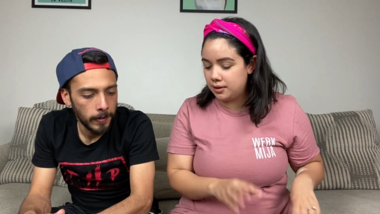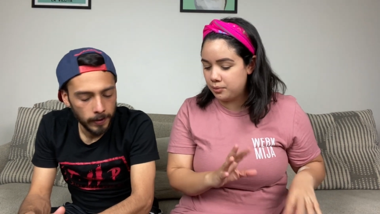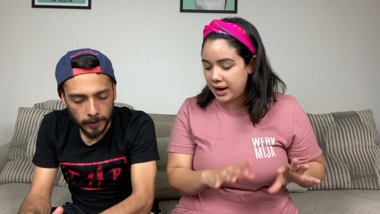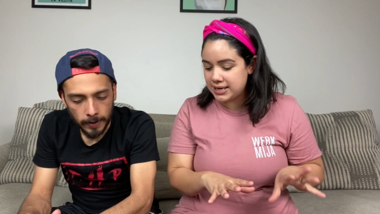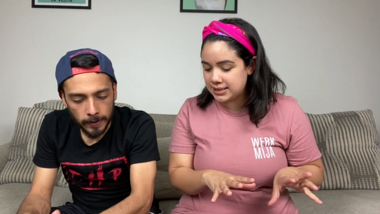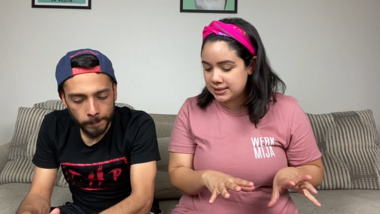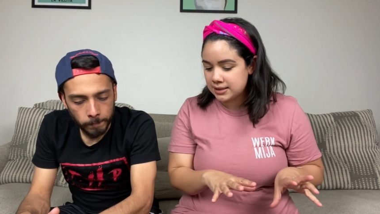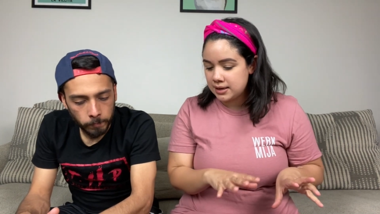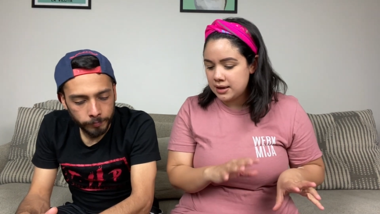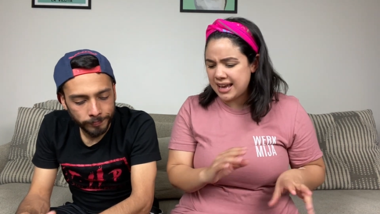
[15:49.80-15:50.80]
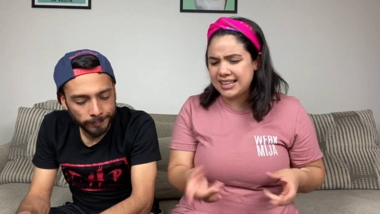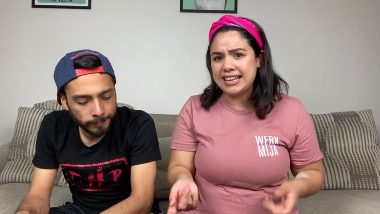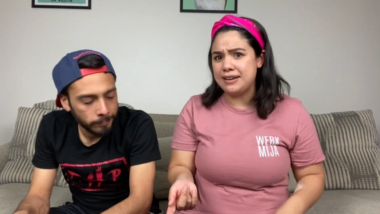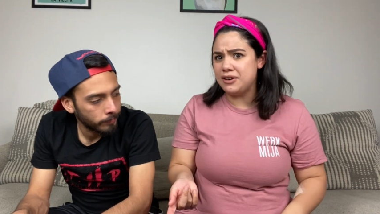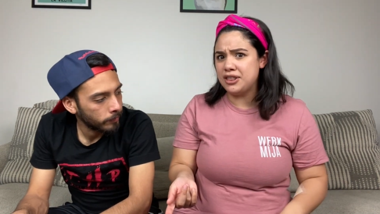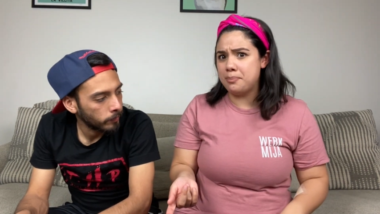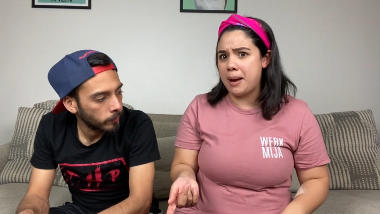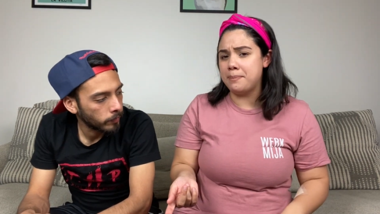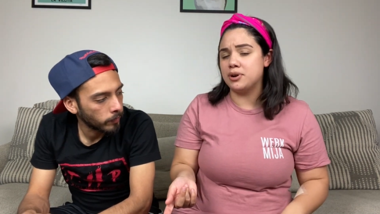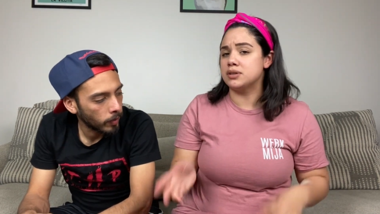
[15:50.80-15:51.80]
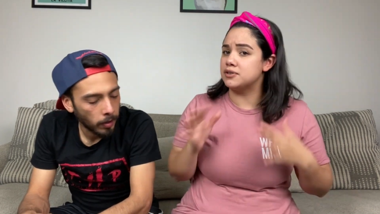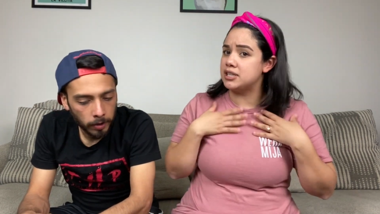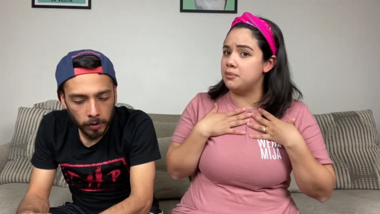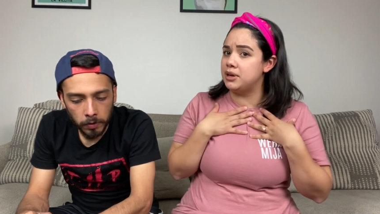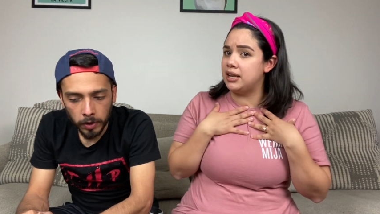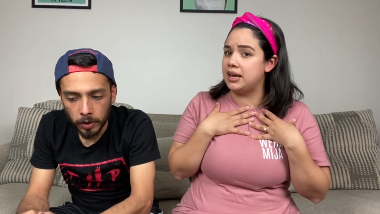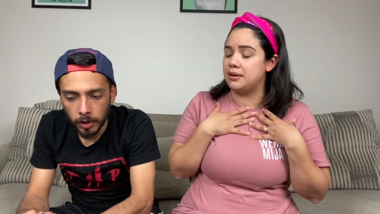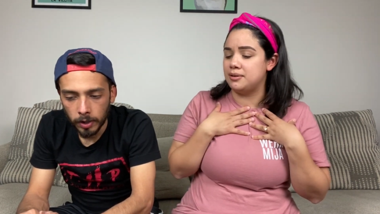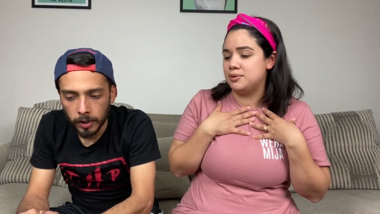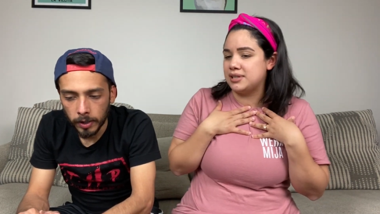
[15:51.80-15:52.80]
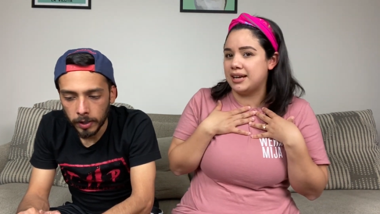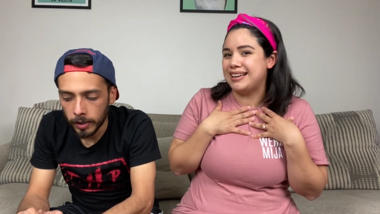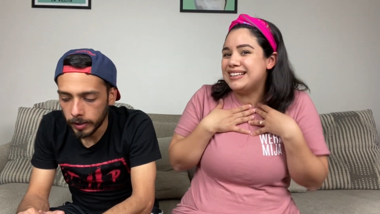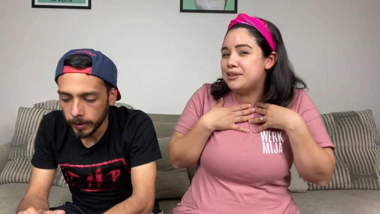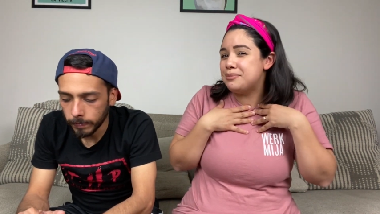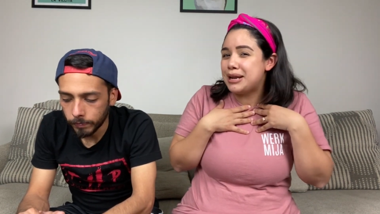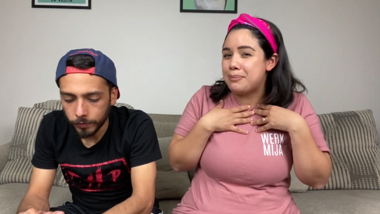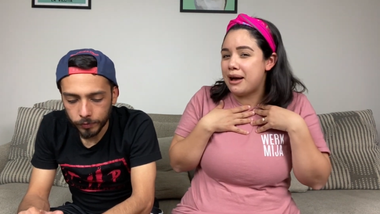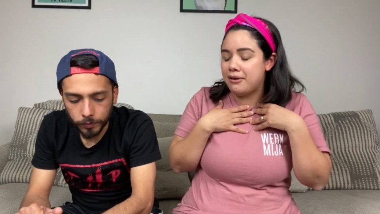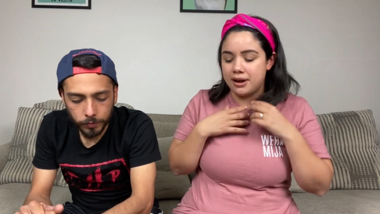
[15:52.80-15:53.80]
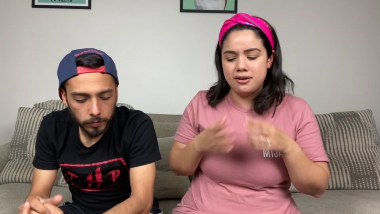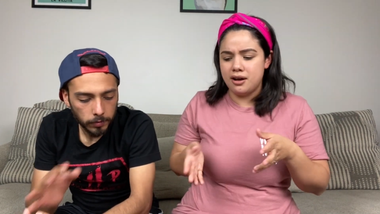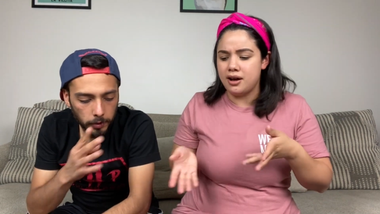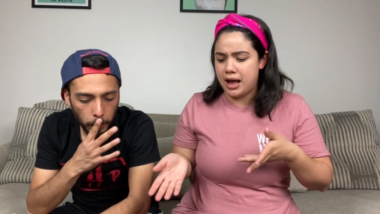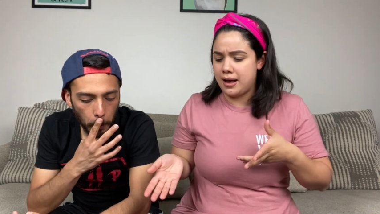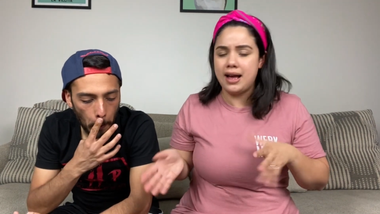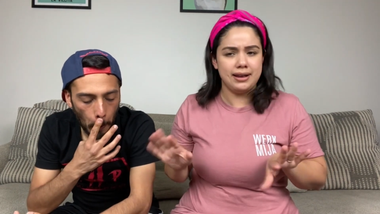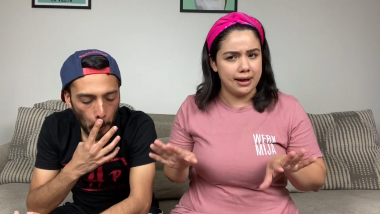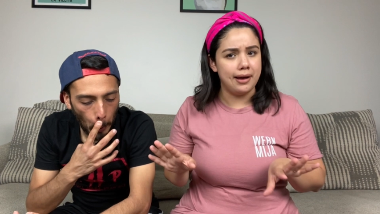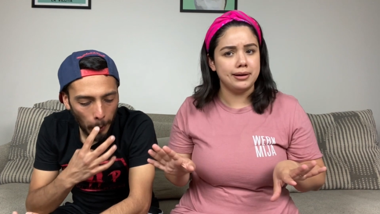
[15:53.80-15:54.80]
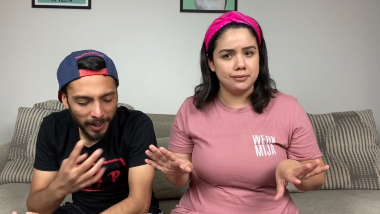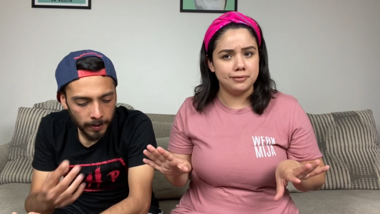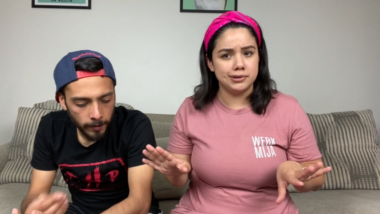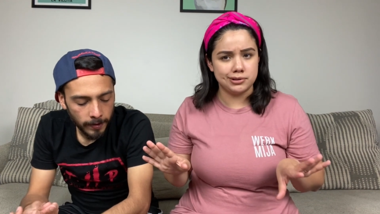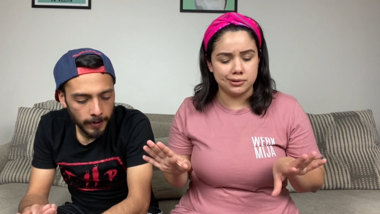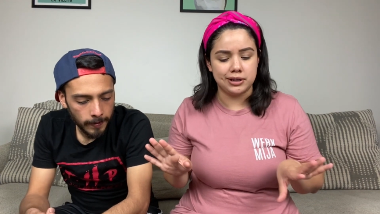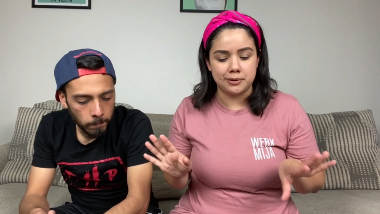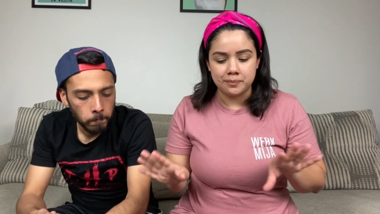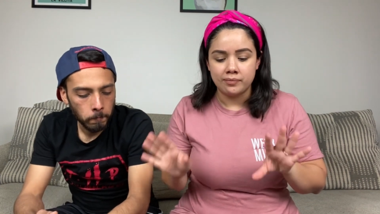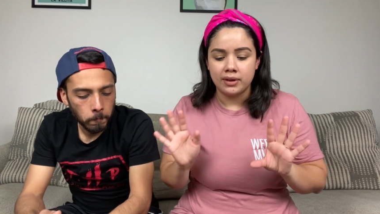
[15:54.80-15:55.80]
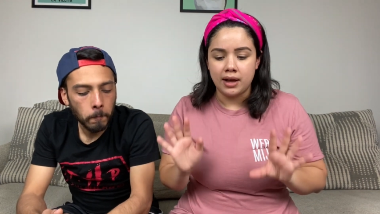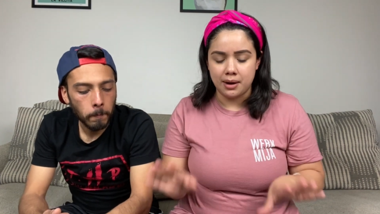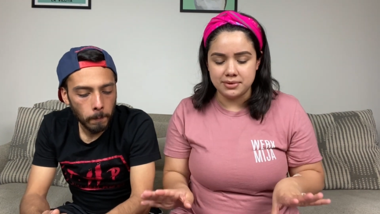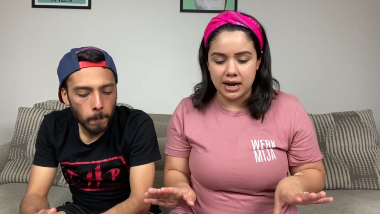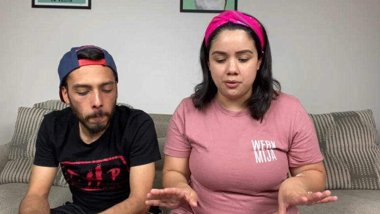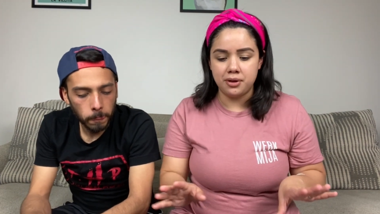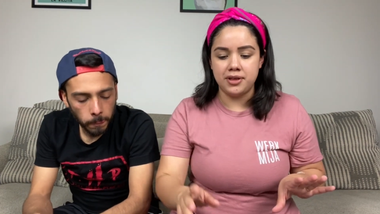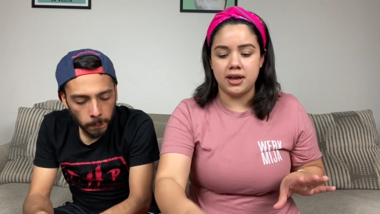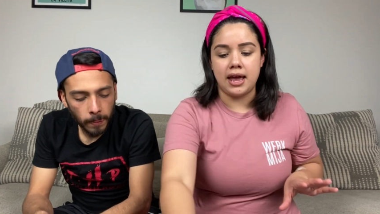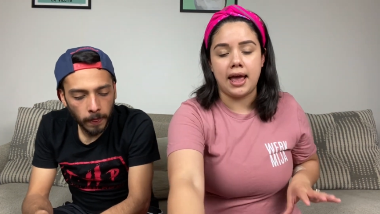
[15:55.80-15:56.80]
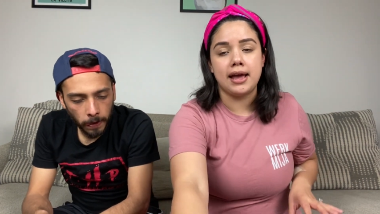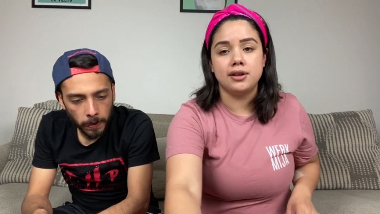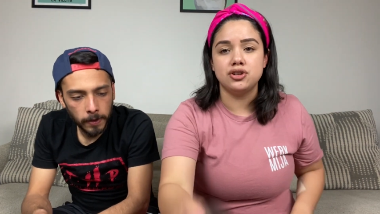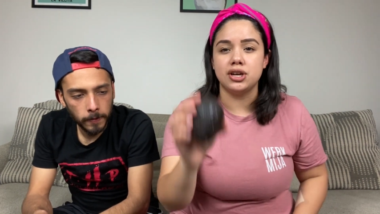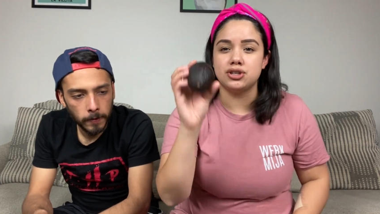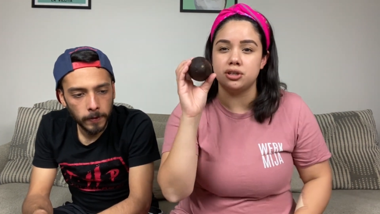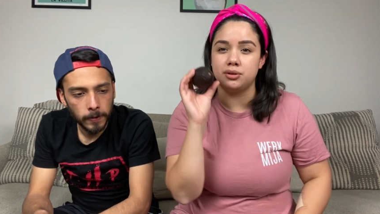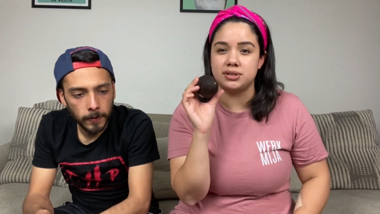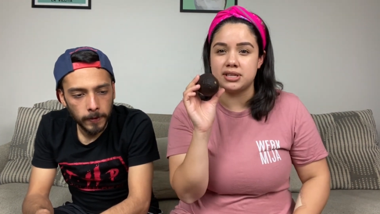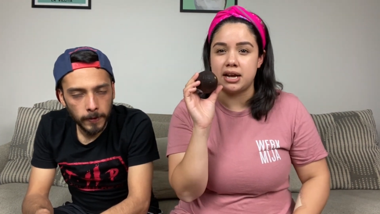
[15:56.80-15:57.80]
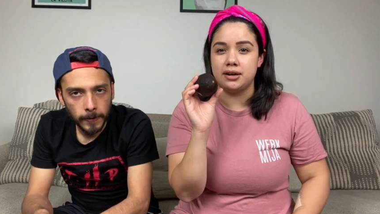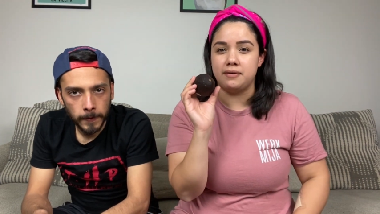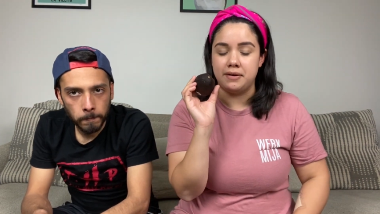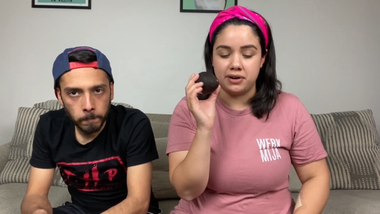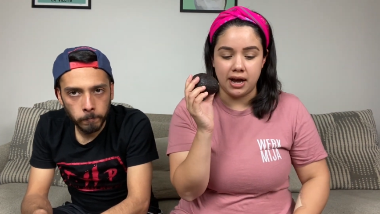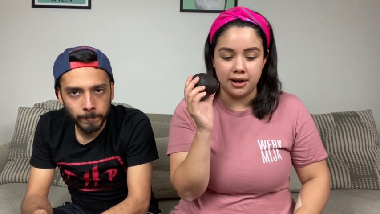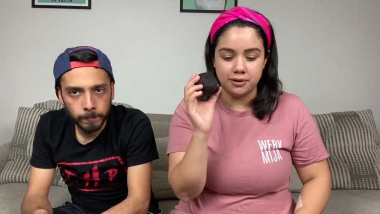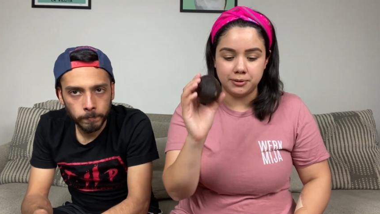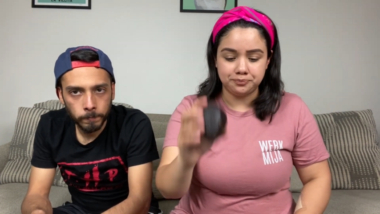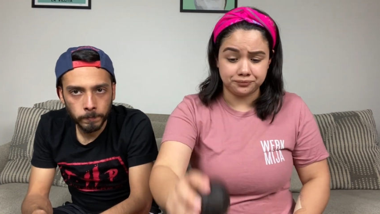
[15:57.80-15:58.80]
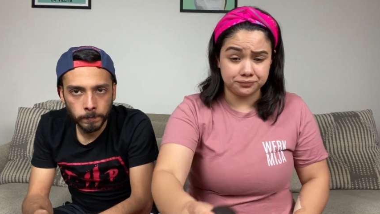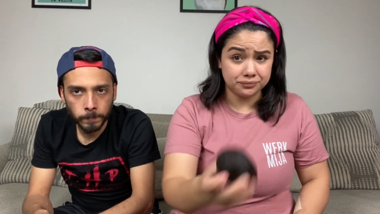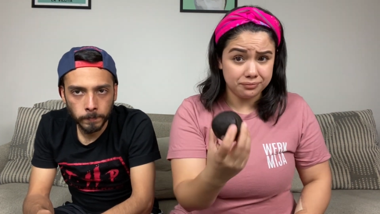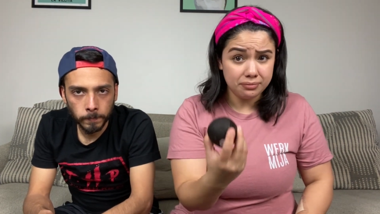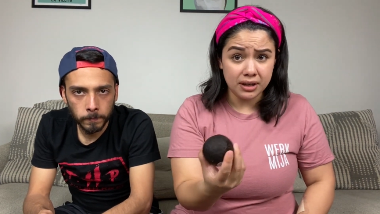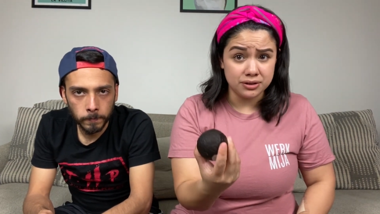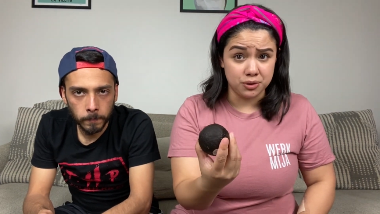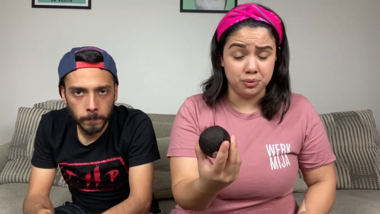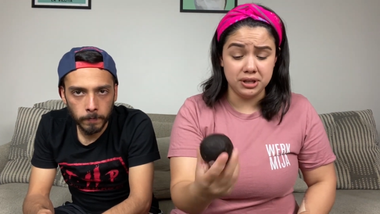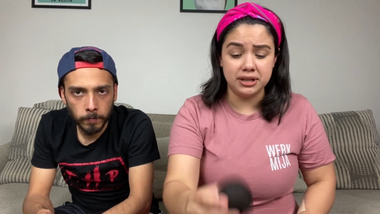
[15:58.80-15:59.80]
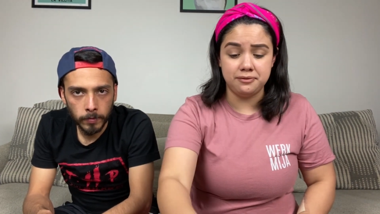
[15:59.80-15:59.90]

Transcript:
Speaker 1: rice. And then even the peppers. For someone like who's like, eh, I'm not about it. No, I can fucks with it. I'm down with it. And you get your little side of avocado to really